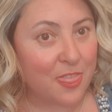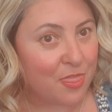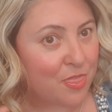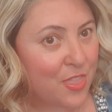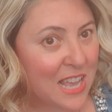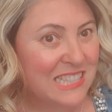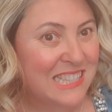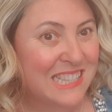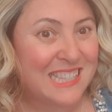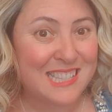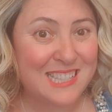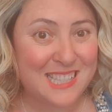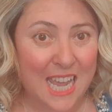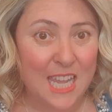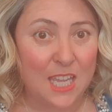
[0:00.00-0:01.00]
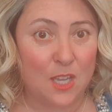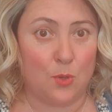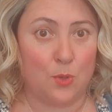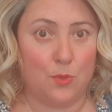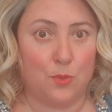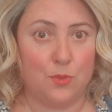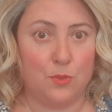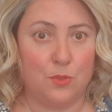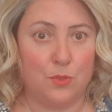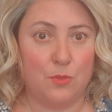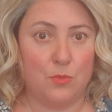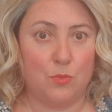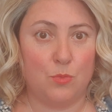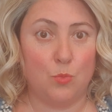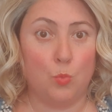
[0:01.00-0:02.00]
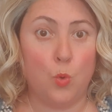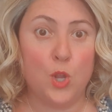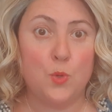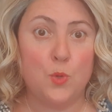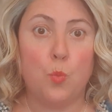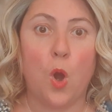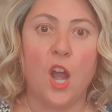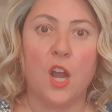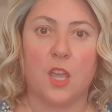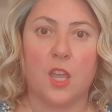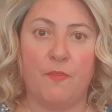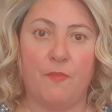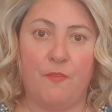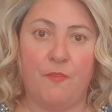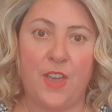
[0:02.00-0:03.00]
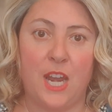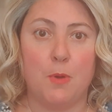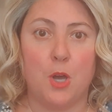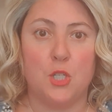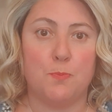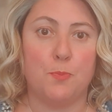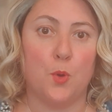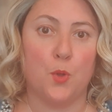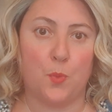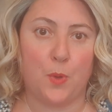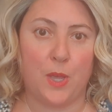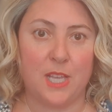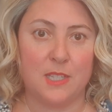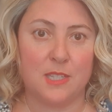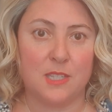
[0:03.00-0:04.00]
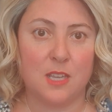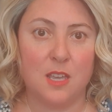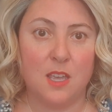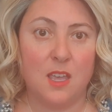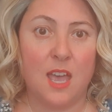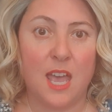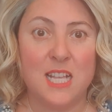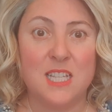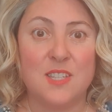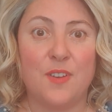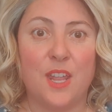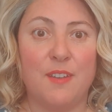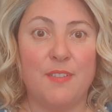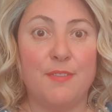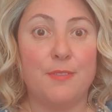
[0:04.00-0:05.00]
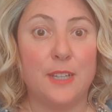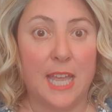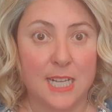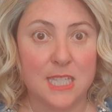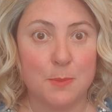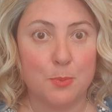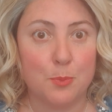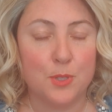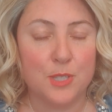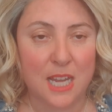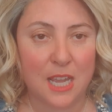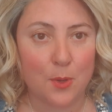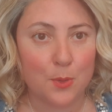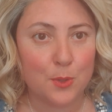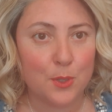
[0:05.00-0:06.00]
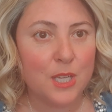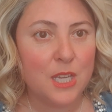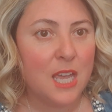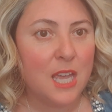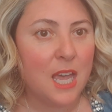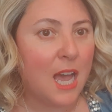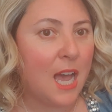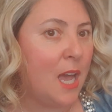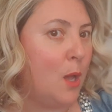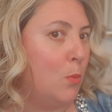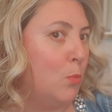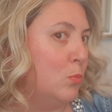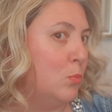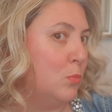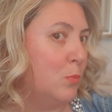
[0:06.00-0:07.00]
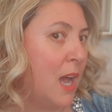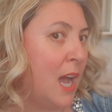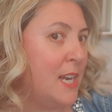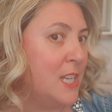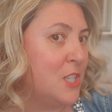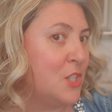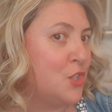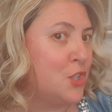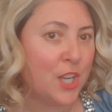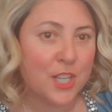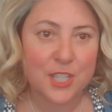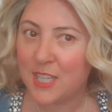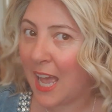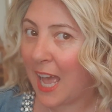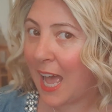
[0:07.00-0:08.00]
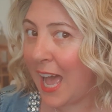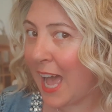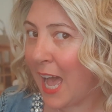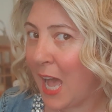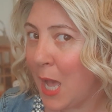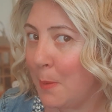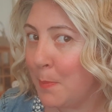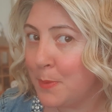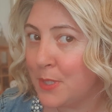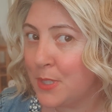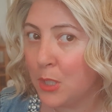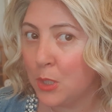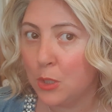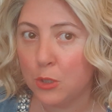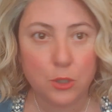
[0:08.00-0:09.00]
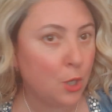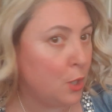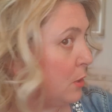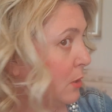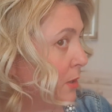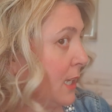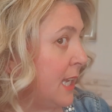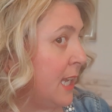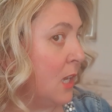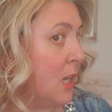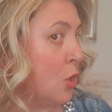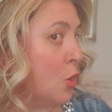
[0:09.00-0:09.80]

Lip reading: this style would work very much both ways. It's a very flexible style. And it's just absolutely